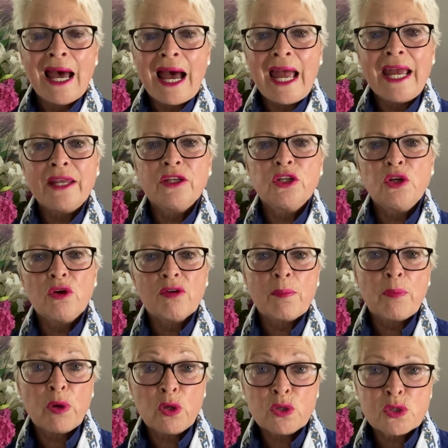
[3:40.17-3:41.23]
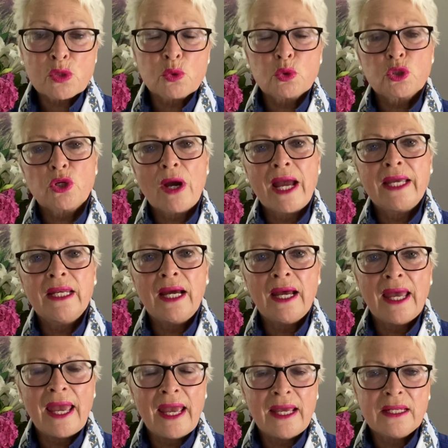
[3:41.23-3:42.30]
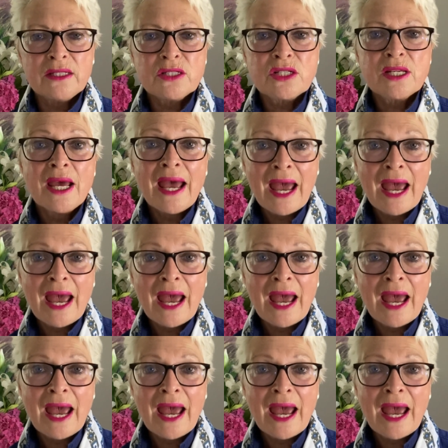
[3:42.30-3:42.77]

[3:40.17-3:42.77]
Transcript: and you're a personal trainer and